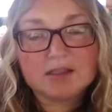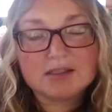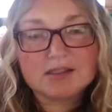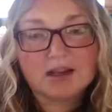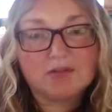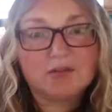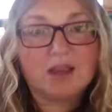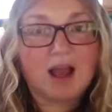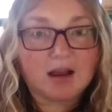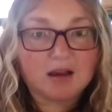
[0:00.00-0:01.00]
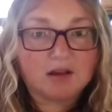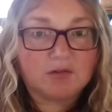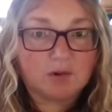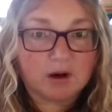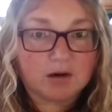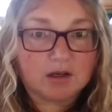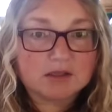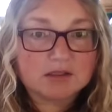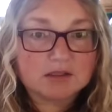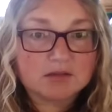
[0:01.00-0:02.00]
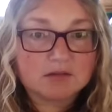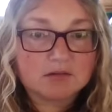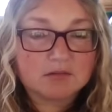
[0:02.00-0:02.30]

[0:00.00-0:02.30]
instead of lack of awareness.